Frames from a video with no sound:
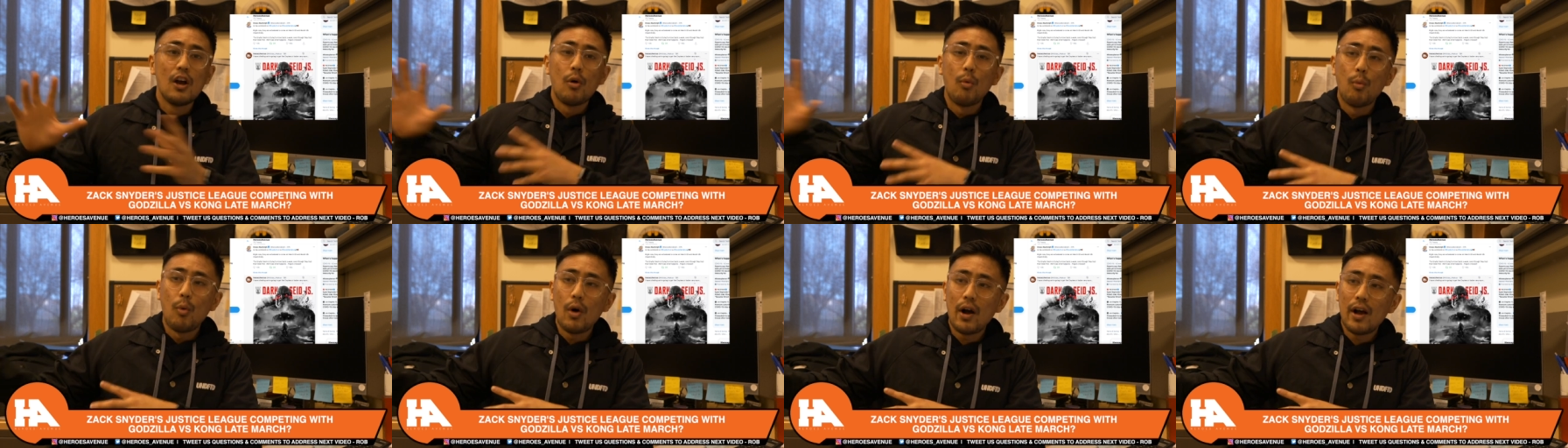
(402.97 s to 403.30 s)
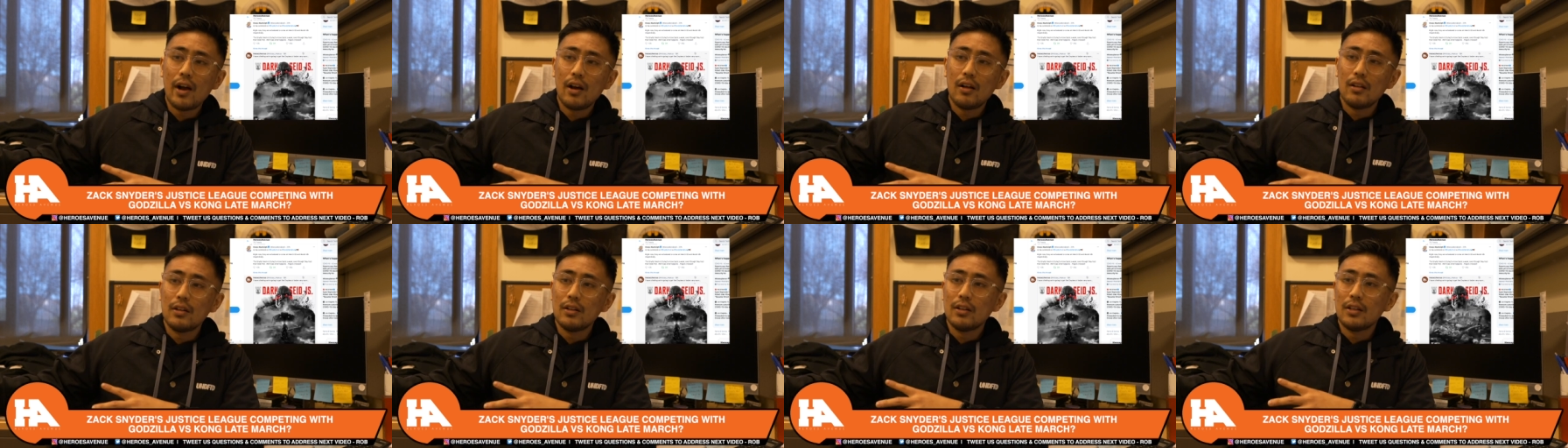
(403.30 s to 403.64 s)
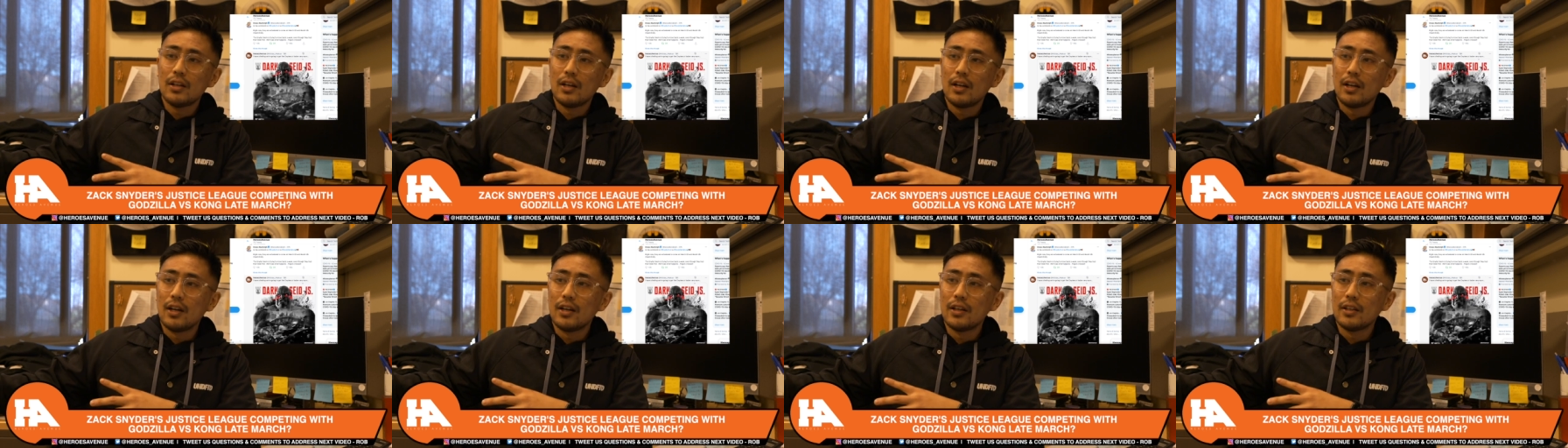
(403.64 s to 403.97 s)
while
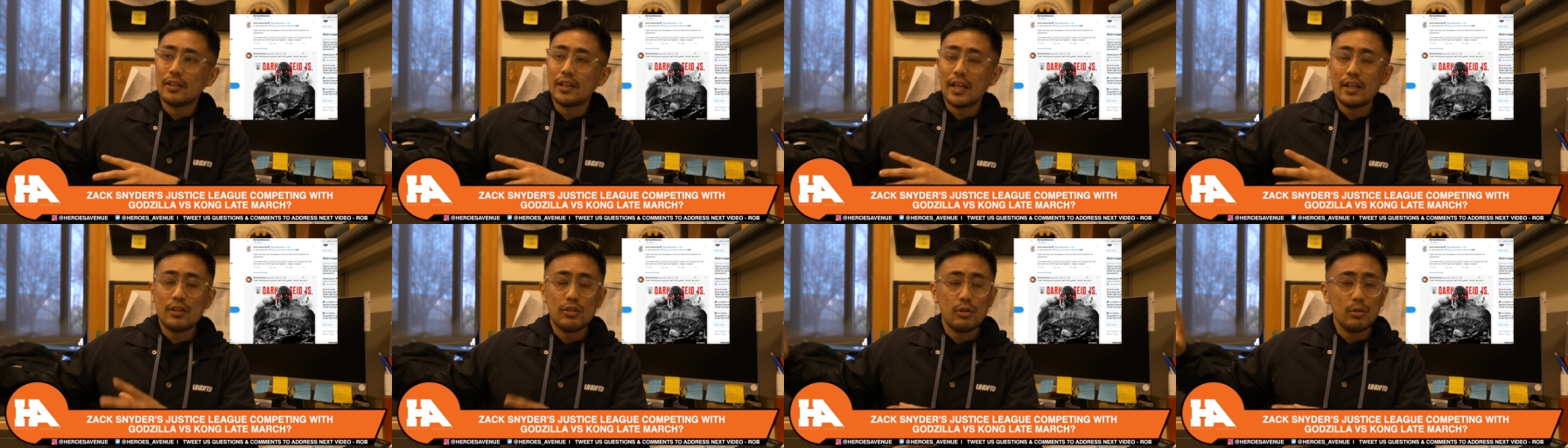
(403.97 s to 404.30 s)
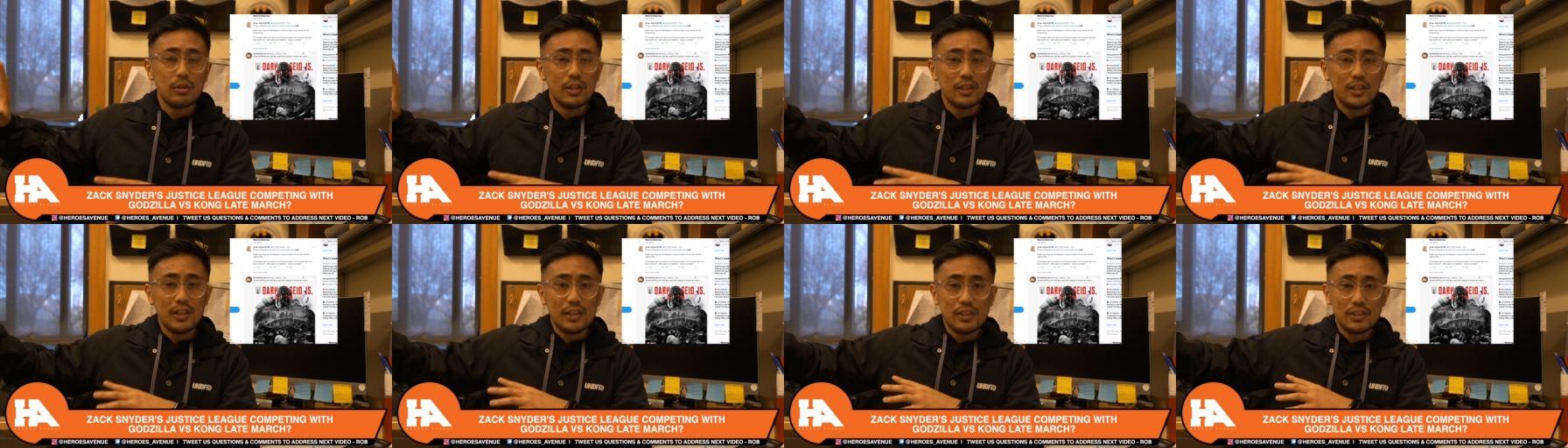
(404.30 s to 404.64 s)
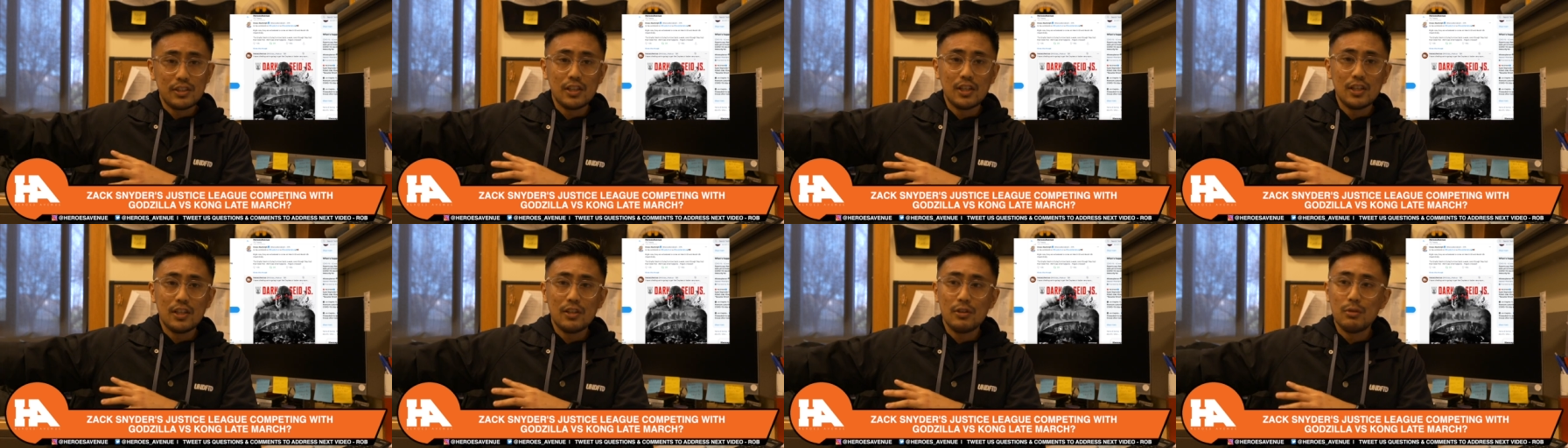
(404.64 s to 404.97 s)
uh, they do the
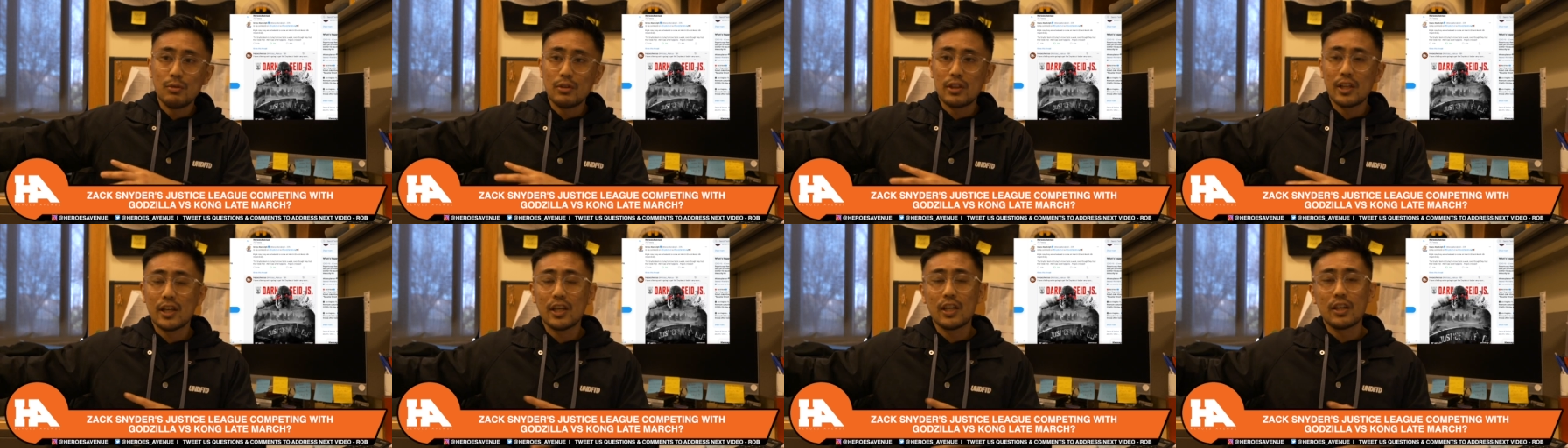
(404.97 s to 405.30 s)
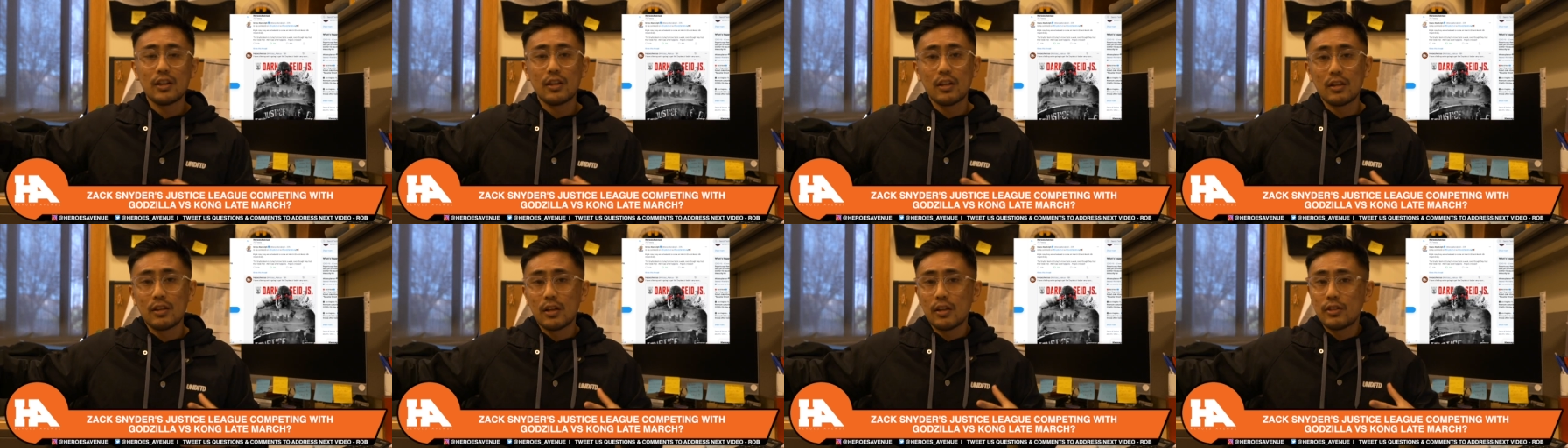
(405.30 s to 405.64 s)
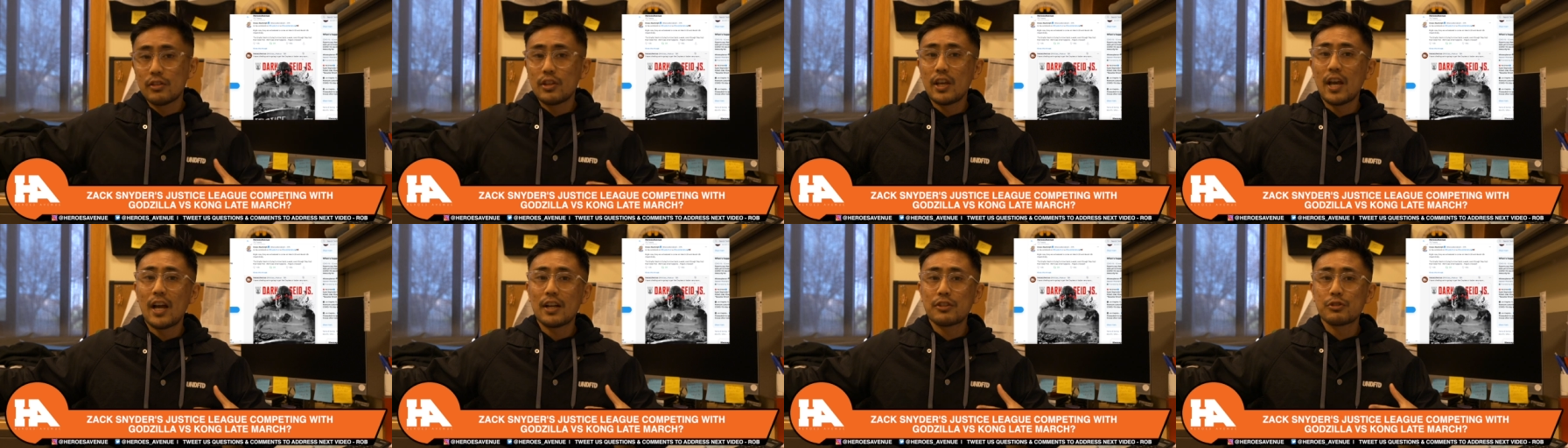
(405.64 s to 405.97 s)
DCEU thing in the, uh,
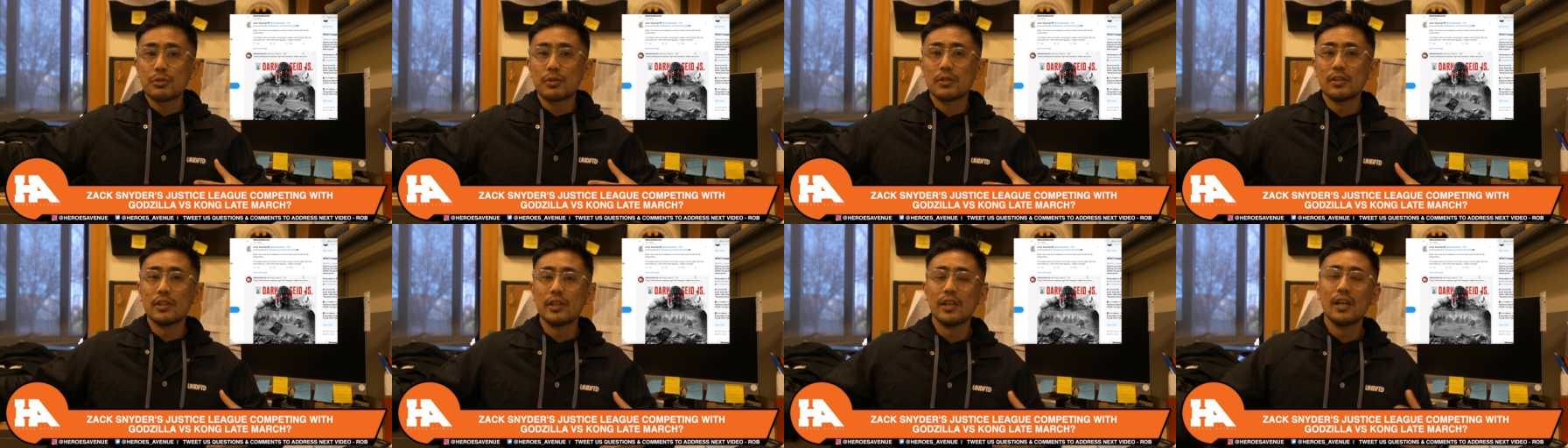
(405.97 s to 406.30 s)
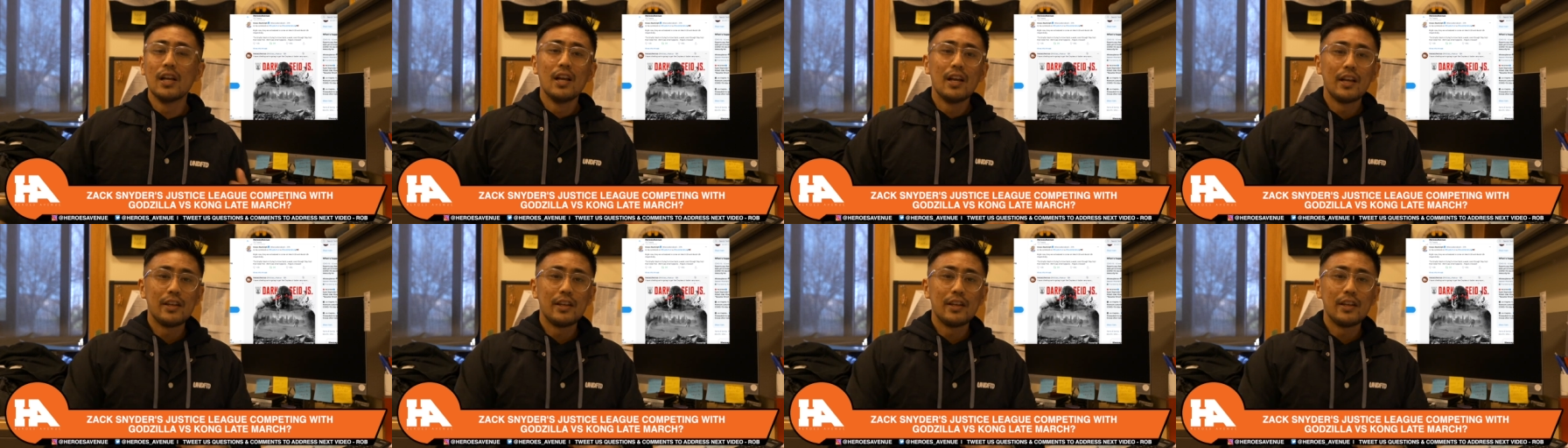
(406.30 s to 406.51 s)
theatrically.